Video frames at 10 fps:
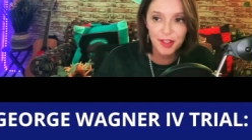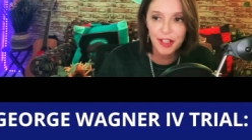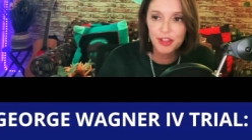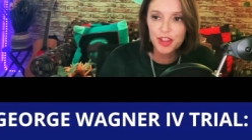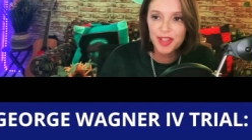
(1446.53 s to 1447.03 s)

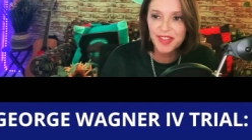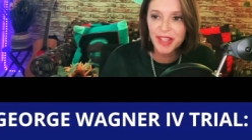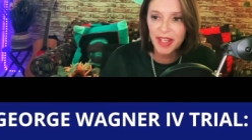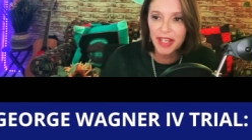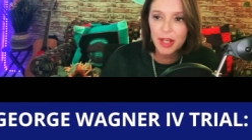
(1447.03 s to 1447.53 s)
And she
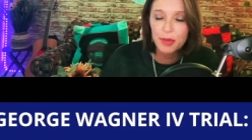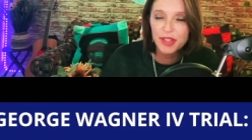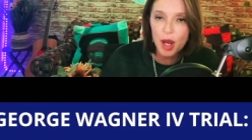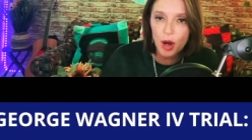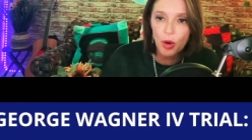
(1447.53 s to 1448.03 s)
said he was
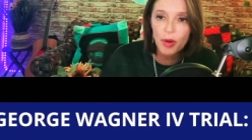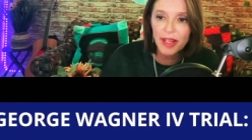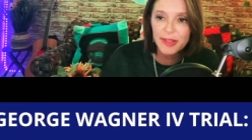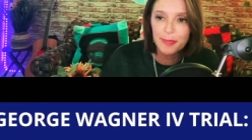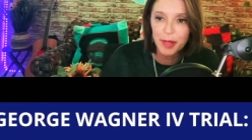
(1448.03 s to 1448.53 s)

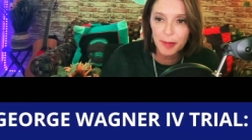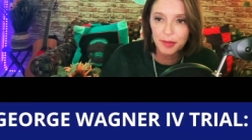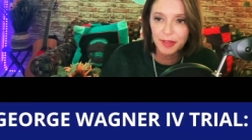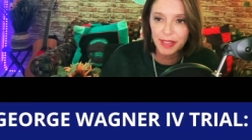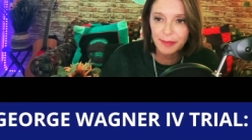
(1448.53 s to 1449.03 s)
always
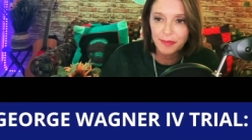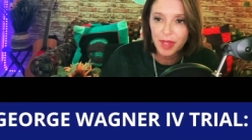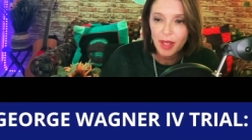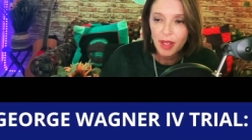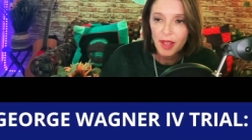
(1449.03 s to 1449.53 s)
bubbly
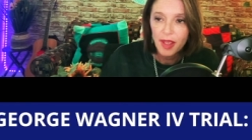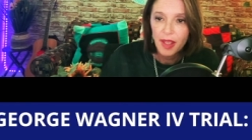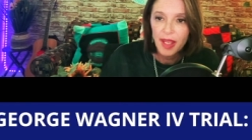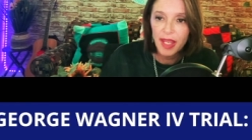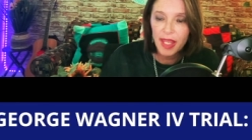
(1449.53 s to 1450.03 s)

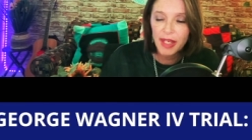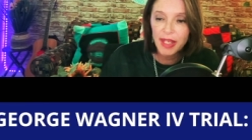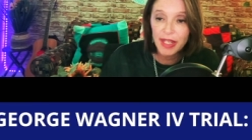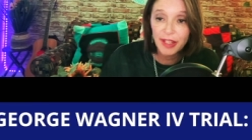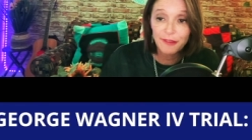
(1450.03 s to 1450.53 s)
and
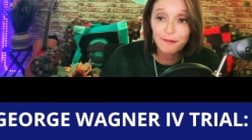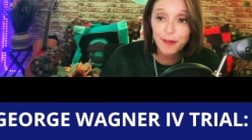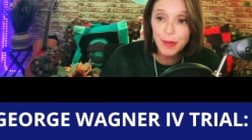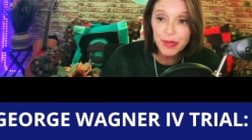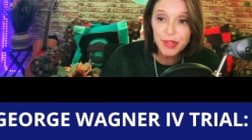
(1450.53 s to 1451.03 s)
it
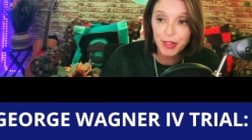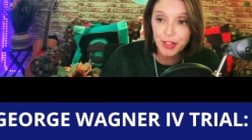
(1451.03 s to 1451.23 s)
confused her.